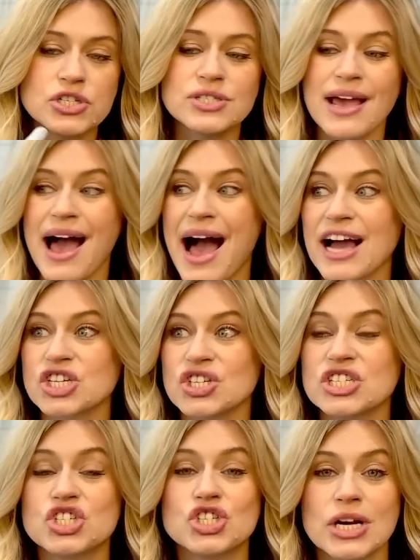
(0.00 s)
I
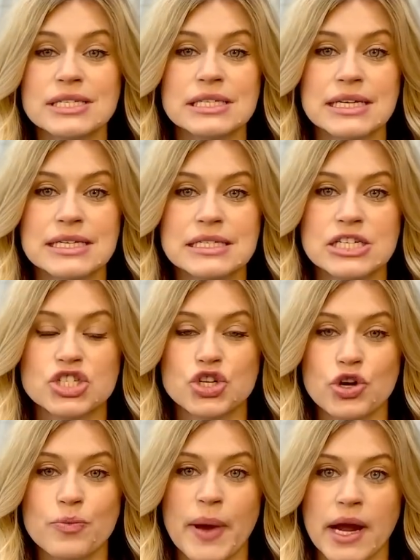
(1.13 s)
actually just listed
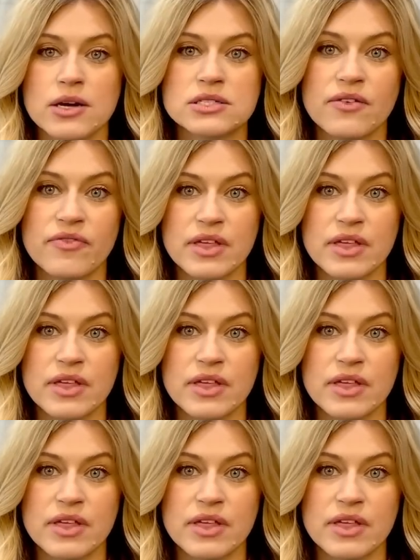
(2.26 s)
2 pairs of